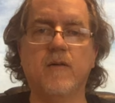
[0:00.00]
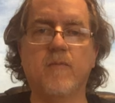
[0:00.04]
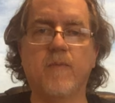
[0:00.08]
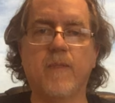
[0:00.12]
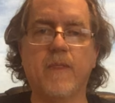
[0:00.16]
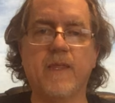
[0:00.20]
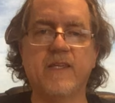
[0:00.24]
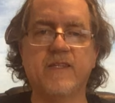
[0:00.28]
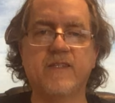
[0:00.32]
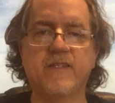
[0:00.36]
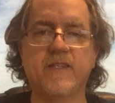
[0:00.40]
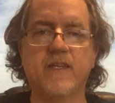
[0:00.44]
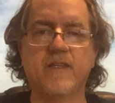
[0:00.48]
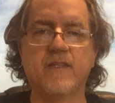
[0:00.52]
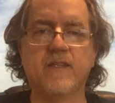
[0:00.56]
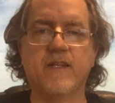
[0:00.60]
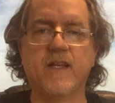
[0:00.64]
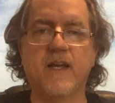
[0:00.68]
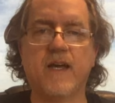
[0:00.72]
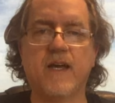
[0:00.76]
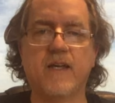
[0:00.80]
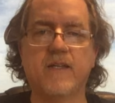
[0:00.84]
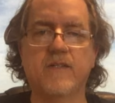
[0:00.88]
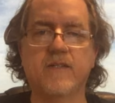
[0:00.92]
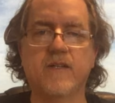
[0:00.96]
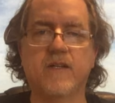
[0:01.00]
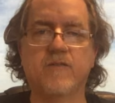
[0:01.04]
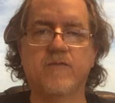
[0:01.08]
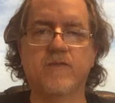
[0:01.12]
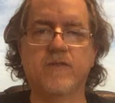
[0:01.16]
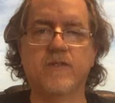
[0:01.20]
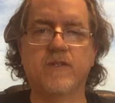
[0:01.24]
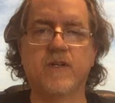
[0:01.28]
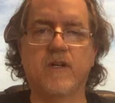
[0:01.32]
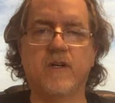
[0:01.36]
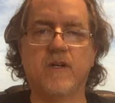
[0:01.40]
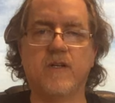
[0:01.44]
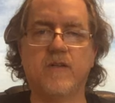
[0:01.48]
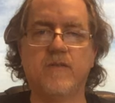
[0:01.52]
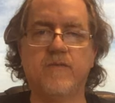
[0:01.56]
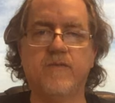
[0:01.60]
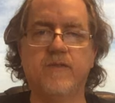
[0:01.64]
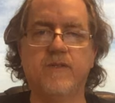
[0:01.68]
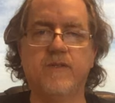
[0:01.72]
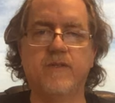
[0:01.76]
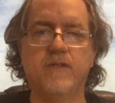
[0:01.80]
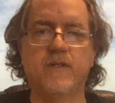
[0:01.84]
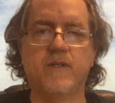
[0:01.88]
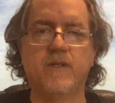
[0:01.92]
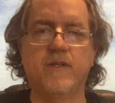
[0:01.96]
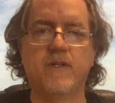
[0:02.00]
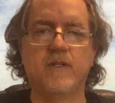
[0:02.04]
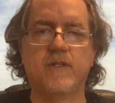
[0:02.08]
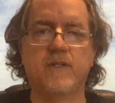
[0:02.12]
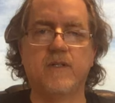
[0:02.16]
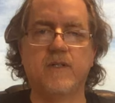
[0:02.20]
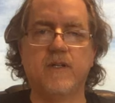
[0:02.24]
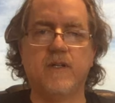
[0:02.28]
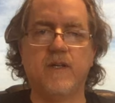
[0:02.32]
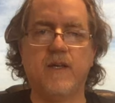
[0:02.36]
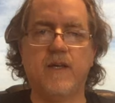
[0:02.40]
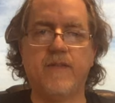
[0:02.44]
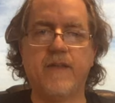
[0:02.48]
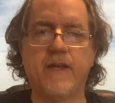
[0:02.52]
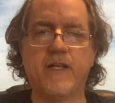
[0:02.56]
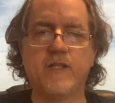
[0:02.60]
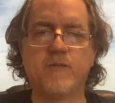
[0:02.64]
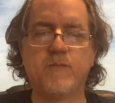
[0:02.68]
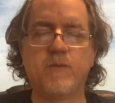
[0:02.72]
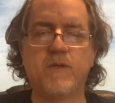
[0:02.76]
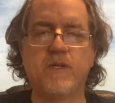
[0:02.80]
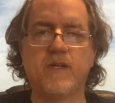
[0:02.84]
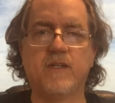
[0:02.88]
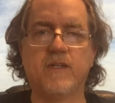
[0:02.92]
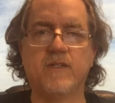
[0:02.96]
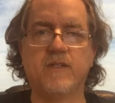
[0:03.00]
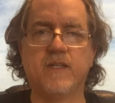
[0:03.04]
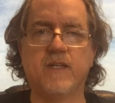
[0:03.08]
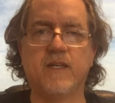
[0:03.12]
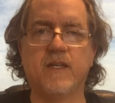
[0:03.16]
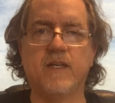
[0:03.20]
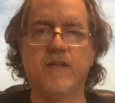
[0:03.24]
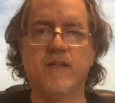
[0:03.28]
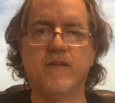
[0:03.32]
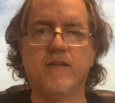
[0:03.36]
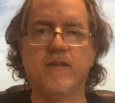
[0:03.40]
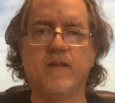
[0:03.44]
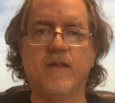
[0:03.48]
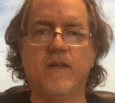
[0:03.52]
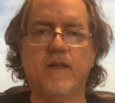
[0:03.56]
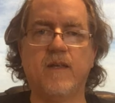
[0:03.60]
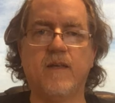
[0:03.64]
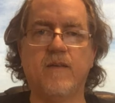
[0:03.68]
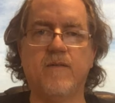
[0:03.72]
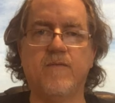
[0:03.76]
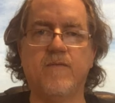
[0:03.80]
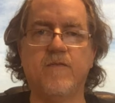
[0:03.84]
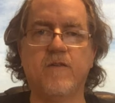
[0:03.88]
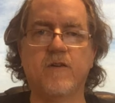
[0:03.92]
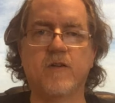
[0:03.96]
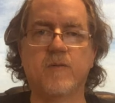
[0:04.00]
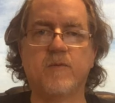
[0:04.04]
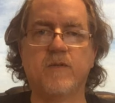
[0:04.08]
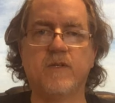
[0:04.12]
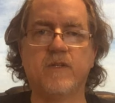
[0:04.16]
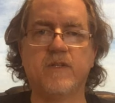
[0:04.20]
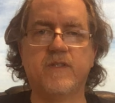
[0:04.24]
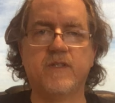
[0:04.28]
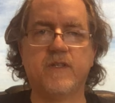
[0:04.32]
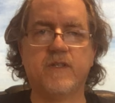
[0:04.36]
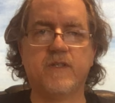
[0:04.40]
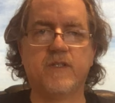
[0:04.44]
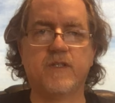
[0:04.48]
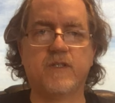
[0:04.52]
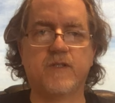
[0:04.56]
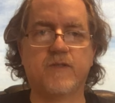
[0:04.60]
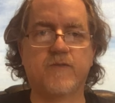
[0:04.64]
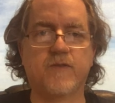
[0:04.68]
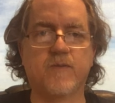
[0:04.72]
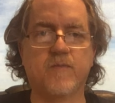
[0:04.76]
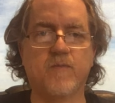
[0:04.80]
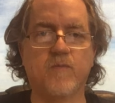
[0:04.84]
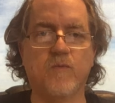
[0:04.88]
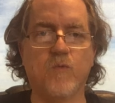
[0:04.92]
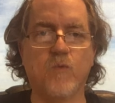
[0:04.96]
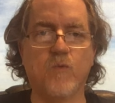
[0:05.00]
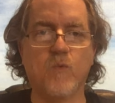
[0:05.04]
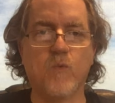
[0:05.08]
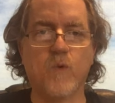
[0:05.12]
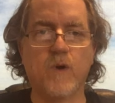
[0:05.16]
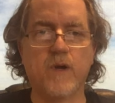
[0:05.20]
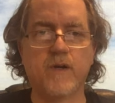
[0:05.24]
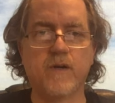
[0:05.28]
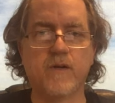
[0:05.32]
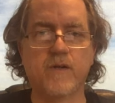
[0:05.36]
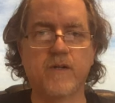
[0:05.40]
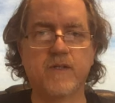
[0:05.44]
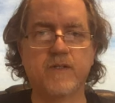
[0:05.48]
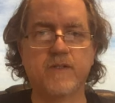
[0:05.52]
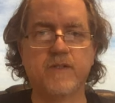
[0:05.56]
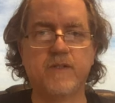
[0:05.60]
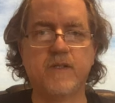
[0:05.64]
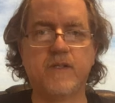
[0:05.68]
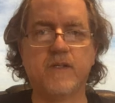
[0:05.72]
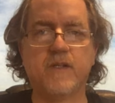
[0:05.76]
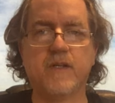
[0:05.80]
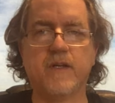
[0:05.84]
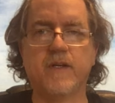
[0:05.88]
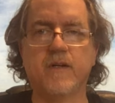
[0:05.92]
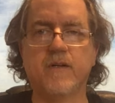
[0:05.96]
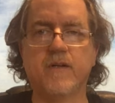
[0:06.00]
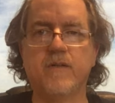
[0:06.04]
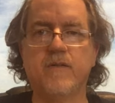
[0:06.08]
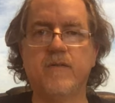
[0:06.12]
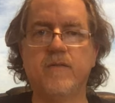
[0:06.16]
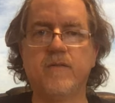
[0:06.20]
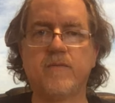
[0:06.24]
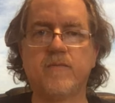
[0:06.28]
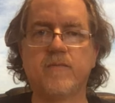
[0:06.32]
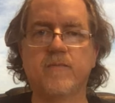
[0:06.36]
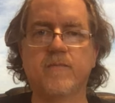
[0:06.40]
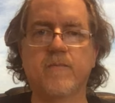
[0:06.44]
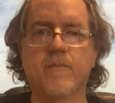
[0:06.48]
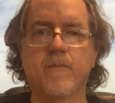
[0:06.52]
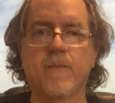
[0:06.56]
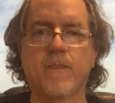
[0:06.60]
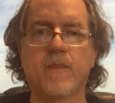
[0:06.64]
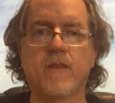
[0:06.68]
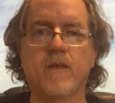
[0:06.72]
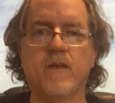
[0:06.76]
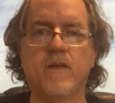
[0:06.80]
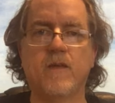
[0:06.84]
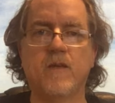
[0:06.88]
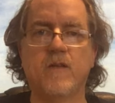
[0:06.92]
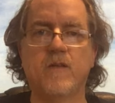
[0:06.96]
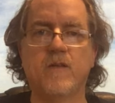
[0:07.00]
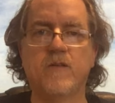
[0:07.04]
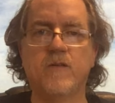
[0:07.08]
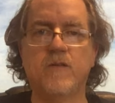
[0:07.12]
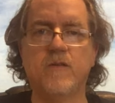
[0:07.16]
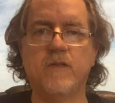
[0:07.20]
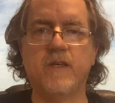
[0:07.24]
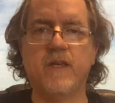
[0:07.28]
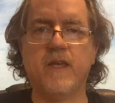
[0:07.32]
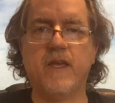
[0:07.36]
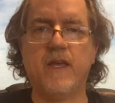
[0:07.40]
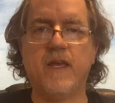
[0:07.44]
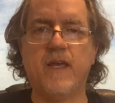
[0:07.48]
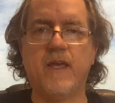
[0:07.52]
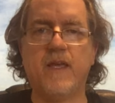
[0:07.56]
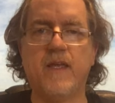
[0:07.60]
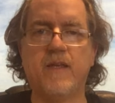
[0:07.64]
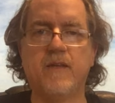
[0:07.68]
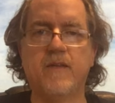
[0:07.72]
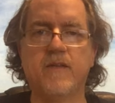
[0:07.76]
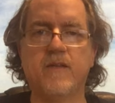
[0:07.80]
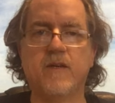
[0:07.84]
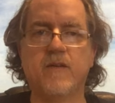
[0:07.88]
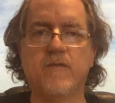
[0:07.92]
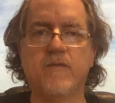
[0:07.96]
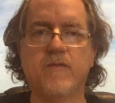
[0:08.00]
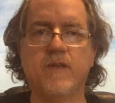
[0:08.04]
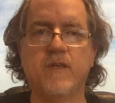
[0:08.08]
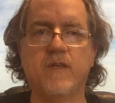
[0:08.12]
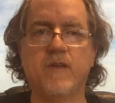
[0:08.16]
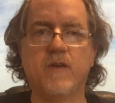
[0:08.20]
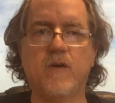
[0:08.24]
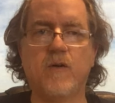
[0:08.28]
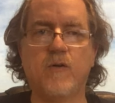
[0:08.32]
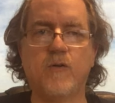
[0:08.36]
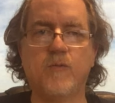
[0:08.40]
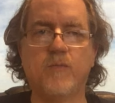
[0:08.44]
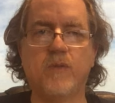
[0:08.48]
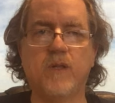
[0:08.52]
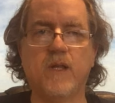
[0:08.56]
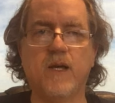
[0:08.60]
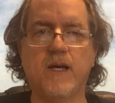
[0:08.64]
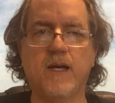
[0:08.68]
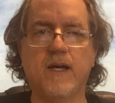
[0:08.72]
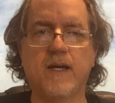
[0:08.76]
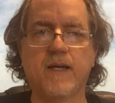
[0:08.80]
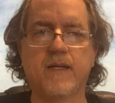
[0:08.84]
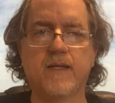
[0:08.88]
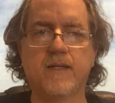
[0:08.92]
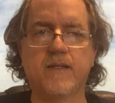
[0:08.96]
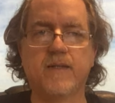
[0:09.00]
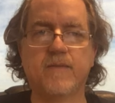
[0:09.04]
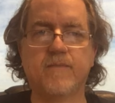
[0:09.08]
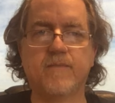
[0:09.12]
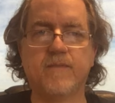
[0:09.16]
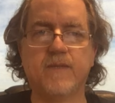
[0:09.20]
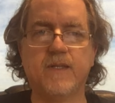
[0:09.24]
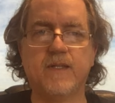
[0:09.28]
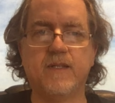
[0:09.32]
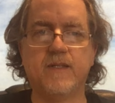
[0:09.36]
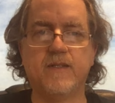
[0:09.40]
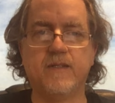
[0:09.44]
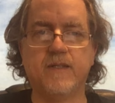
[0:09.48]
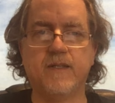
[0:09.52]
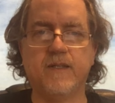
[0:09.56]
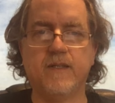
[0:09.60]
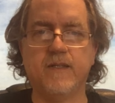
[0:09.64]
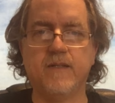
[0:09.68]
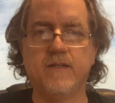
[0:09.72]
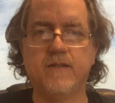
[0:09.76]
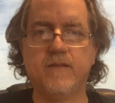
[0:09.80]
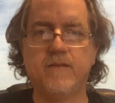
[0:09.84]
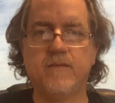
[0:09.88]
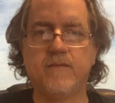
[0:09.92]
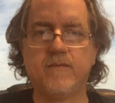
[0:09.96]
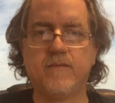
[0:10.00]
It says that I is unresolved, and that's because, again, a variable exists from where it is declared to the end of the code block it is in.